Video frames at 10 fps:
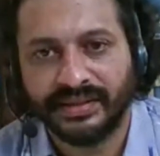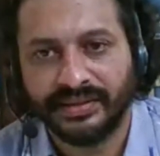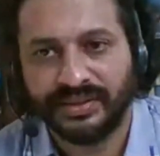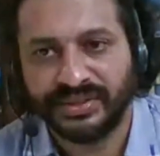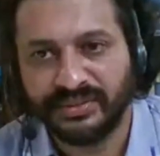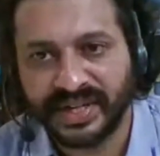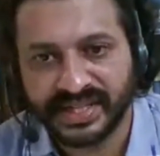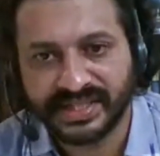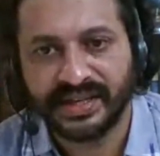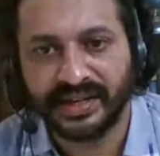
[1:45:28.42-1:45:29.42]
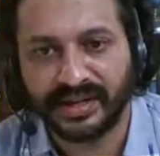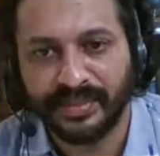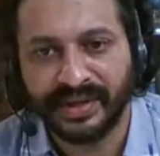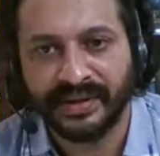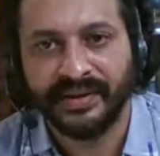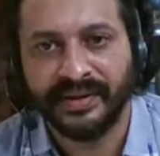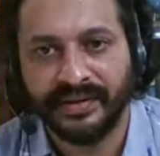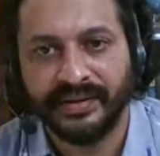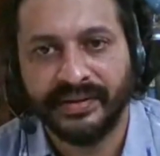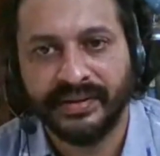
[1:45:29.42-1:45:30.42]
Or should we understand urban
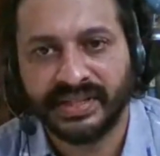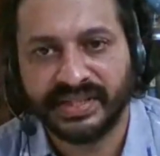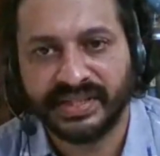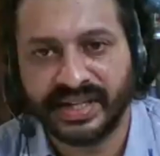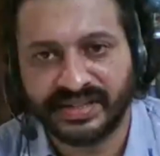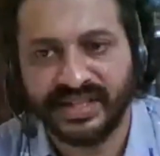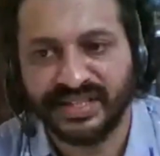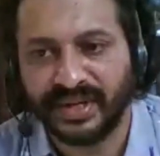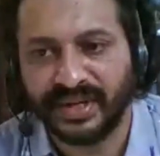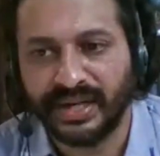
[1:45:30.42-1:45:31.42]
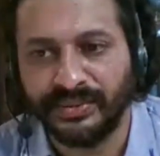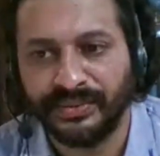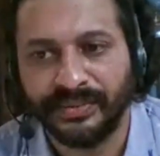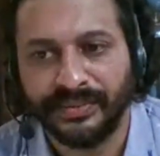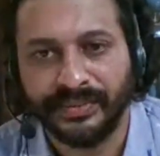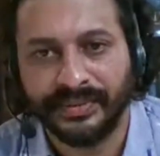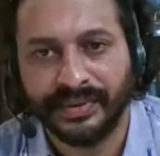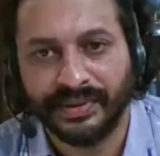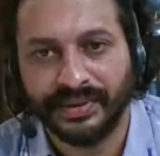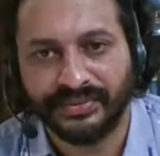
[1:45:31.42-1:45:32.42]
as an exchange value
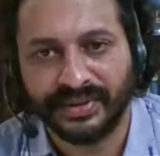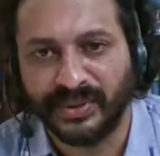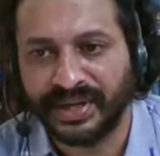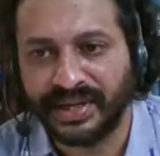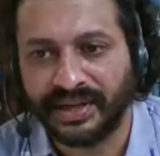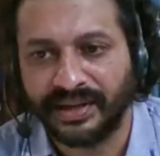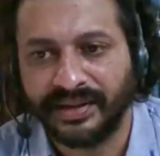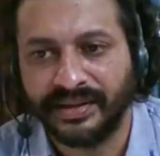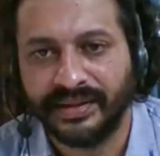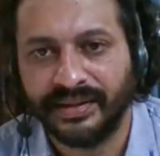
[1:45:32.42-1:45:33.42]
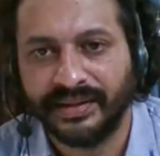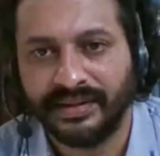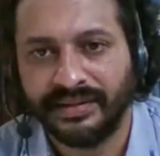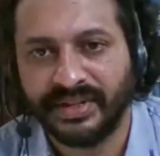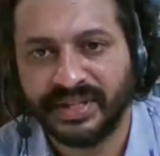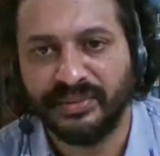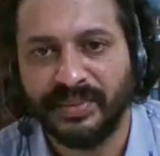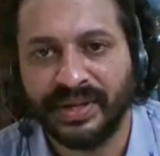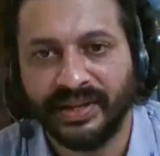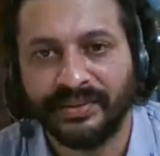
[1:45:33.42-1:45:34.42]
of commodity? What should
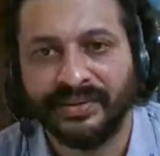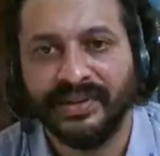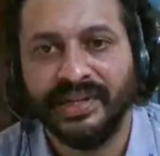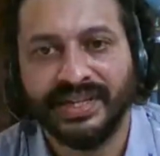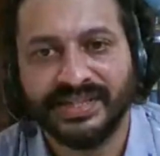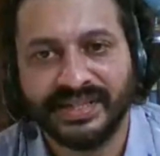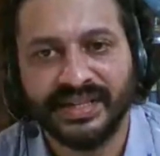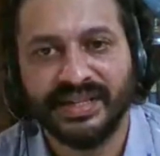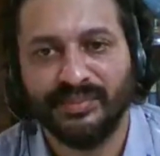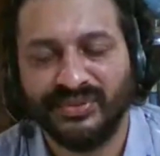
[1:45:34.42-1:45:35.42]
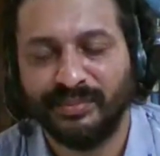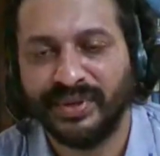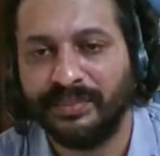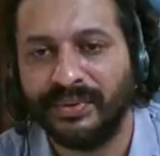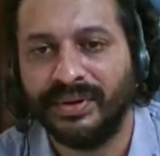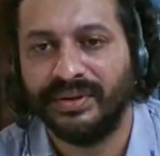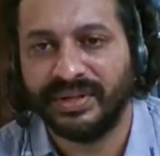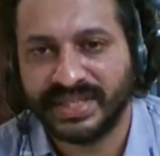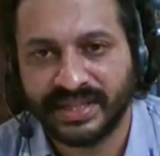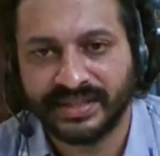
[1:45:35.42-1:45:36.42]
be, you know, is it city for people
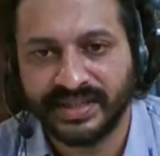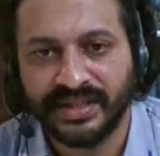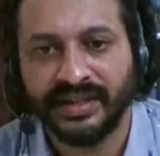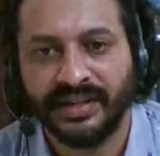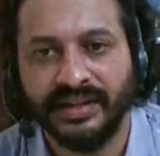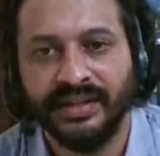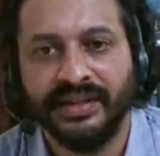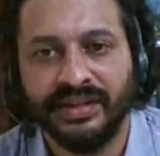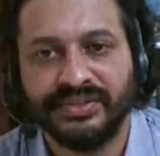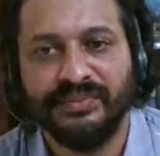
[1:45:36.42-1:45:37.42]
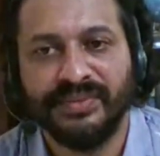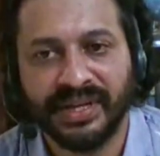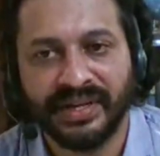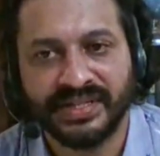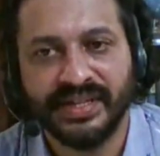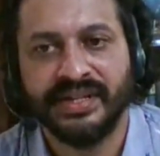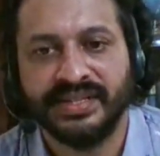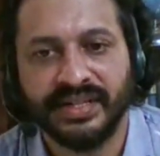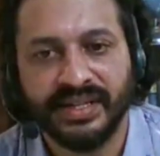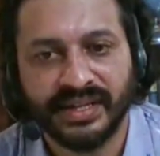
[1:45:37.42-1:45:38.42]
or is it a city? Should we consider
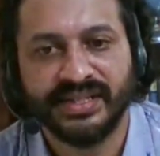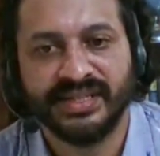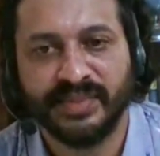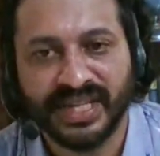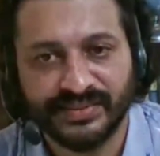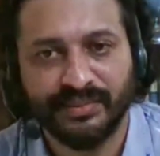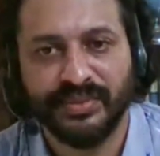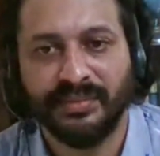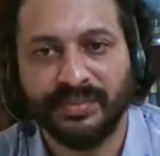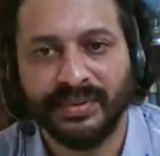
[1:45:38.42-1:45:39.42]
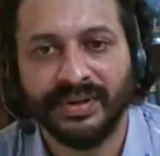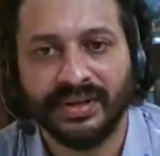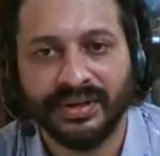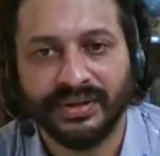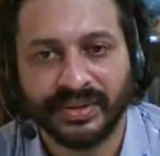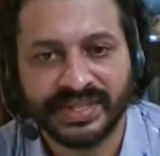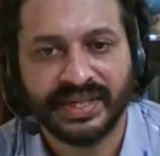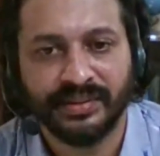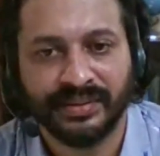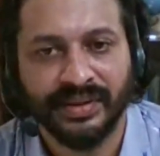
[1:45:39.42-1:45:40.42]
city as a space for people or is
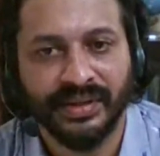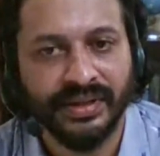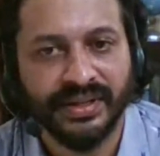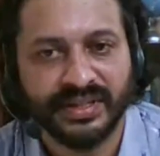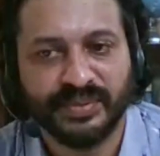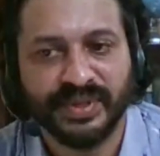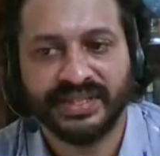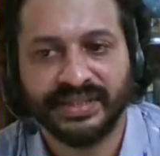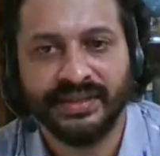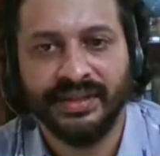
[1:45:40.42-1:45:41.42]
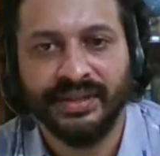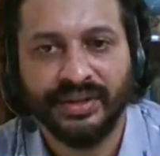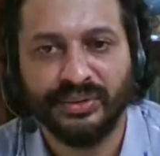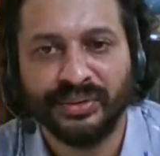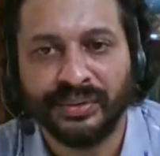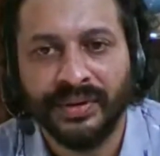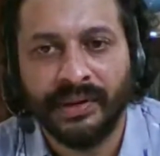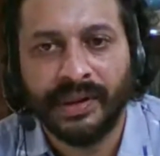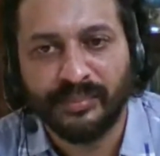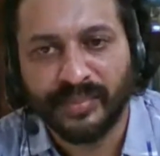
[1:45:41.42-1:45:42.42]
it a space to
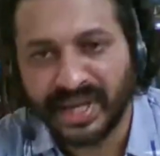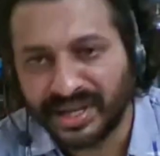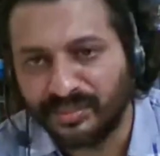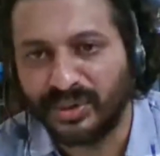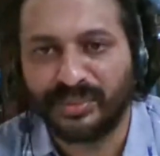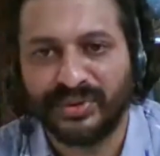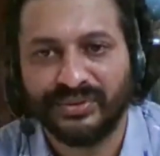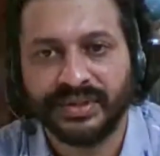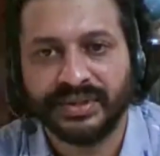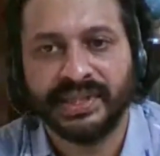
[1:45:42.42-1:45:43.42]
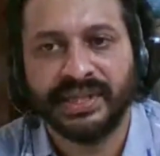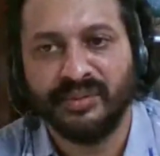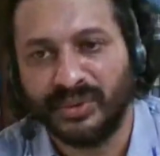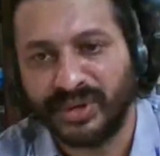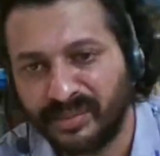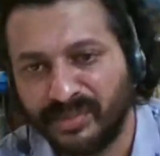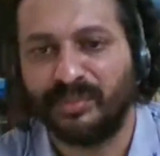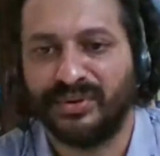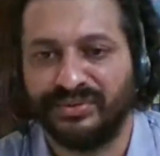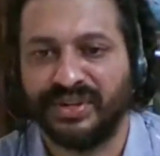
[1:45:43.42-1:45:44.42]
make more profit and more
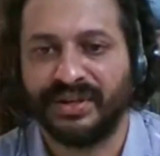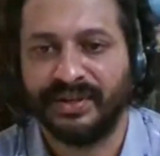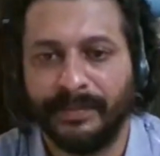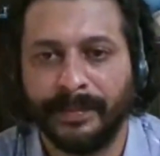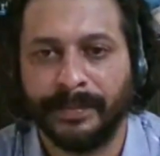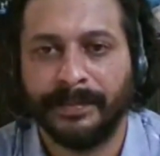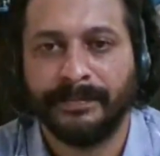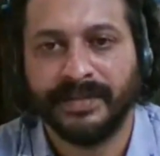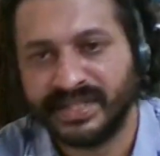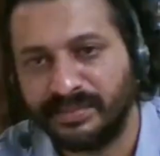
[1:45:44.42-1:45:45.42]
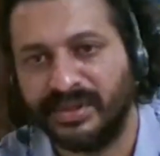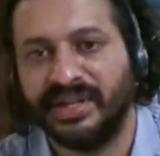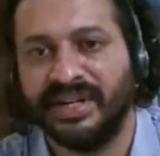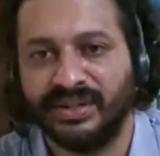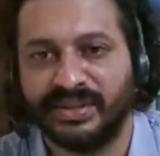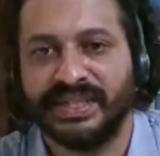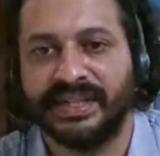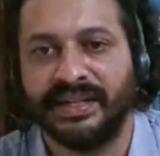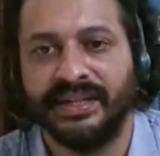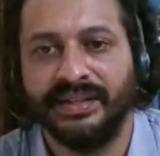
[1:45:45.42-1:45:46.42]
profit? That's a political
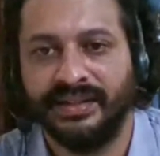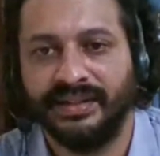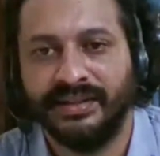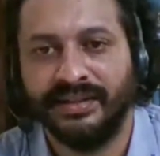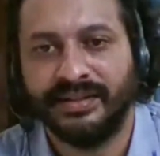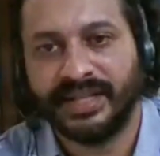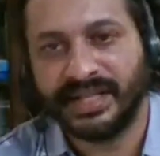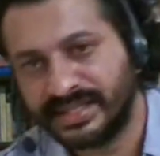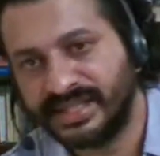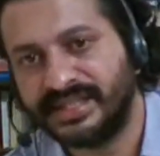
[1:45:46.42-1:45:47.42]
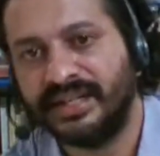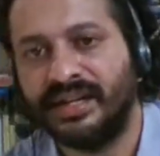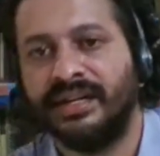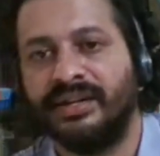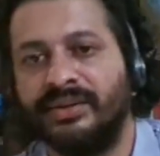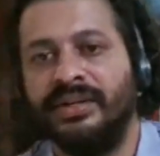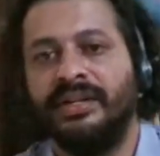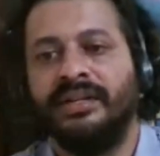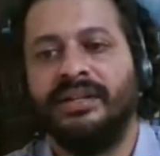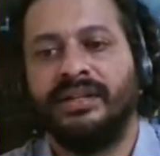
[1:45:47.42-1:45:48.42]
question. That's the central
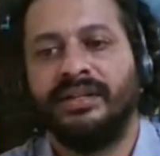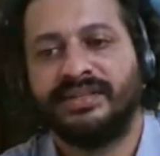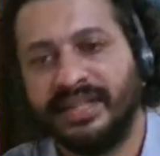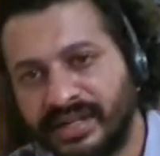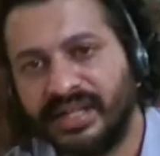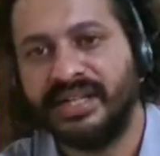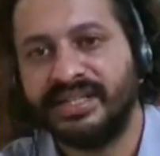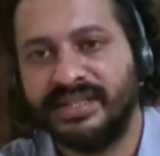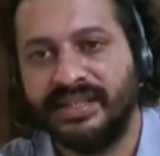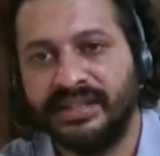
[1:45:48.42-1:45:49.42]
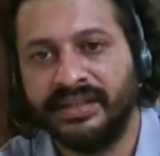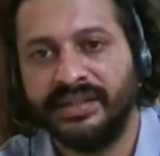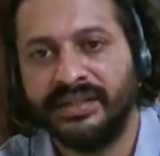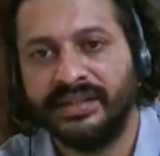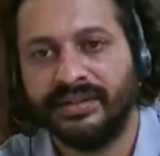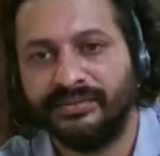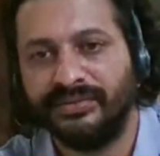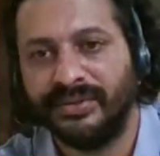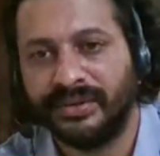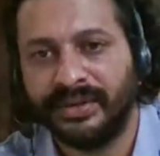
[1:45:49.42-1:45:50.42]
concern
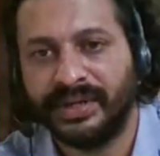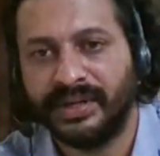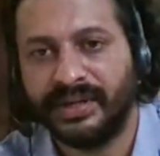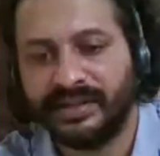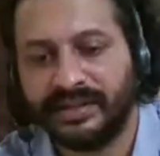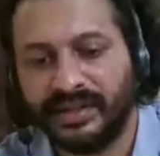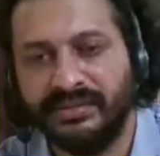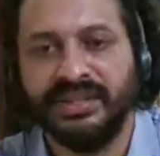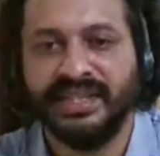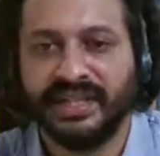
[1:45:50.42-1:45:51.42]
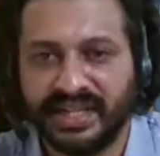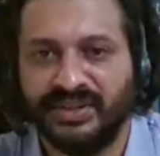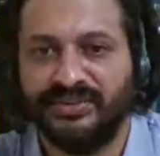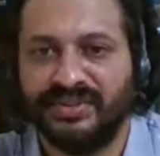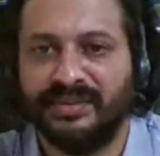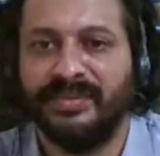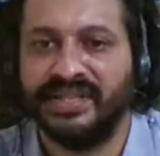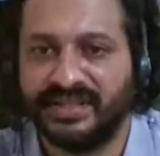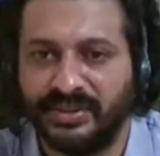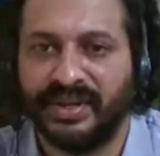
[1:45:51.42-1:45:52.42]
for our generation of urban
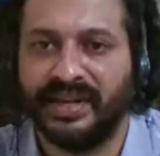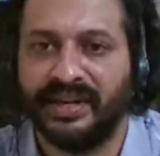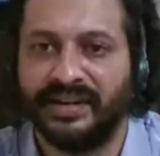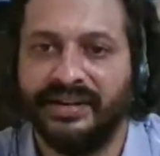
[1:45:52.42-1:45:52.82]
historian,